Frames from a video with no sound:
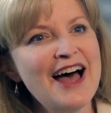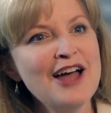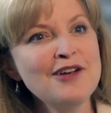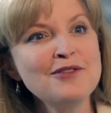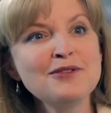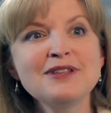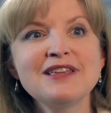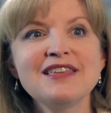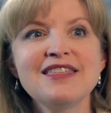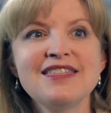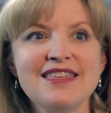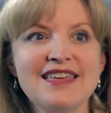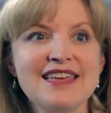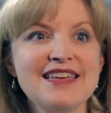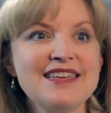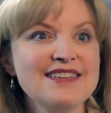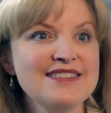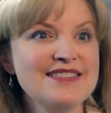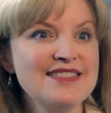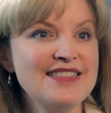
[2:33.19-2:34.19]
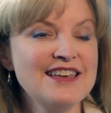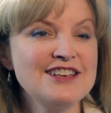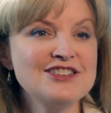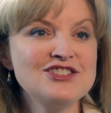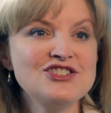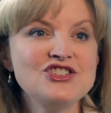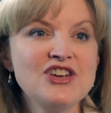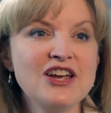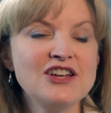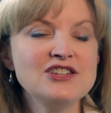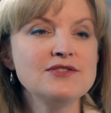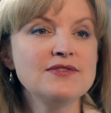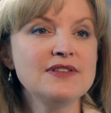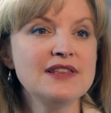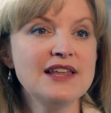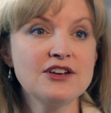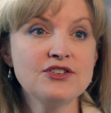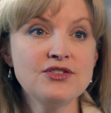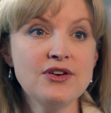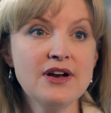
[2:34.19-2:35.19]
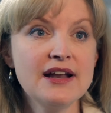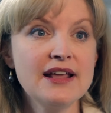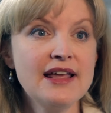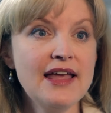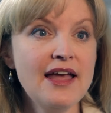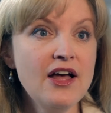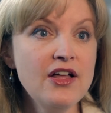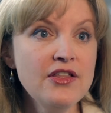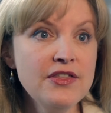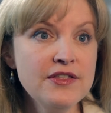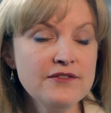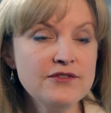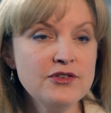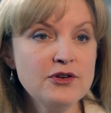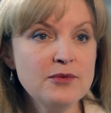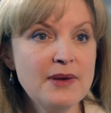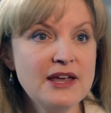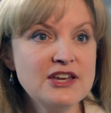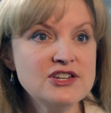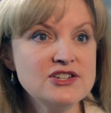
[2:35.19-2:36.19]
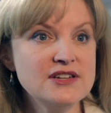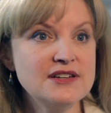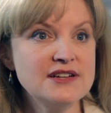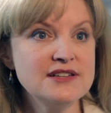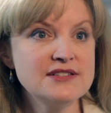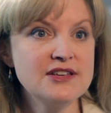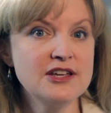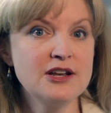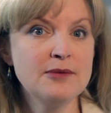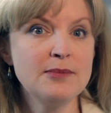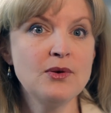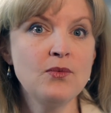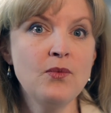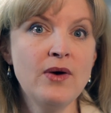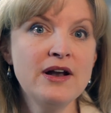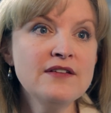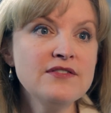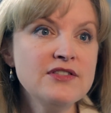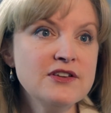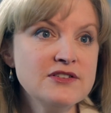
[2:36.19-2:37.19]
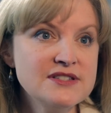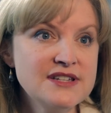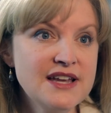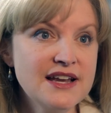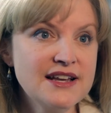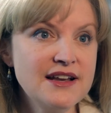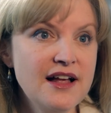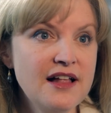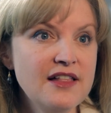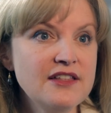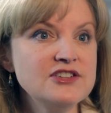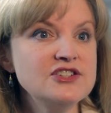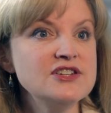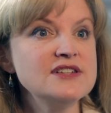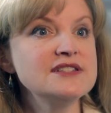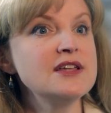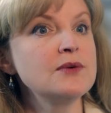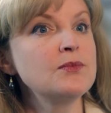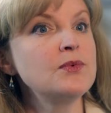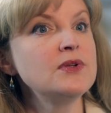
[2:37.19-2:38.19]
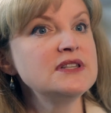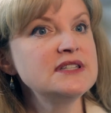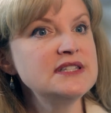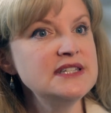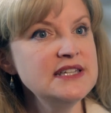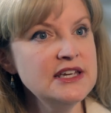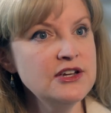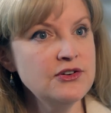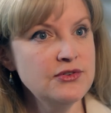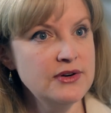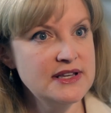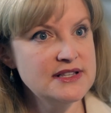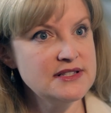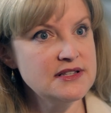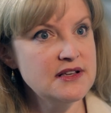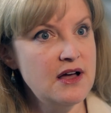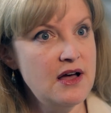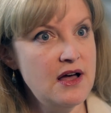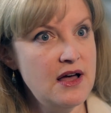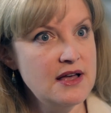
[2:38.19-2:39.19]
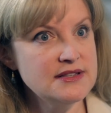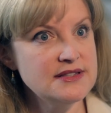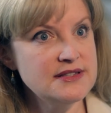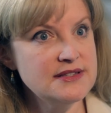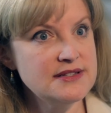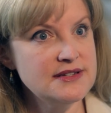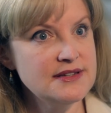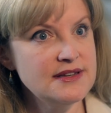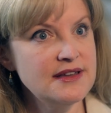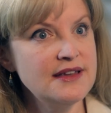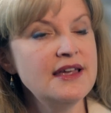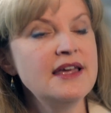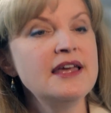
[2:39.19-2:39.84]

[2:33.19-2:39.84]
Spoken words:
I really think the exchange of electronic health information is going to be one of those technologies that will decrease cost,